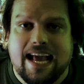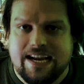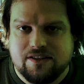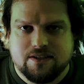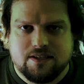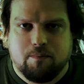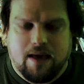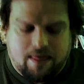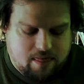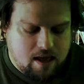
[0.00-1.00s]
Agent
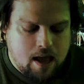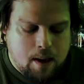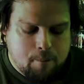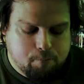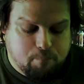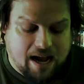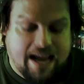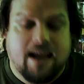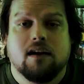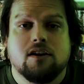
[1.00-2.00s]
Smith
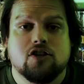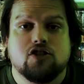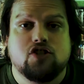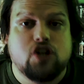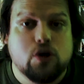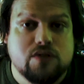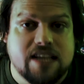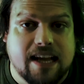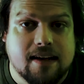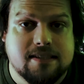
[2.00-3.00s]
by
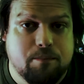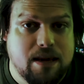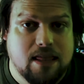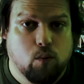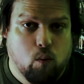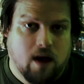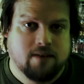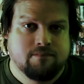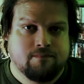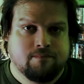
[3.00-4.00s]
choosing to be the
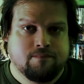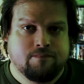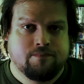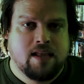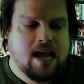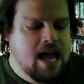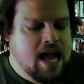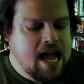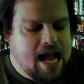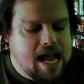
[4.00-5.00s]
one.
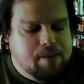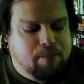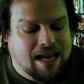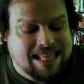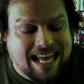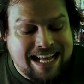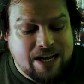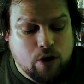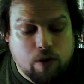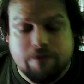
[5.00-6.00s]
And by letting
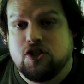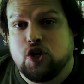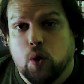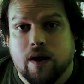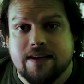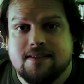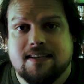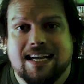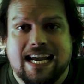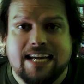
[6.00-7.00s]
go of choice,
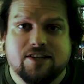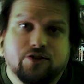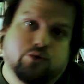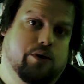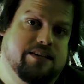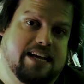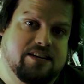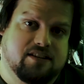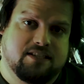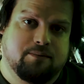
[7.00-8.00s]
he destroys
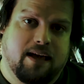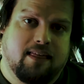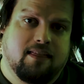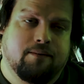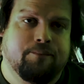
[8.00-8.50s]
Agent Smith.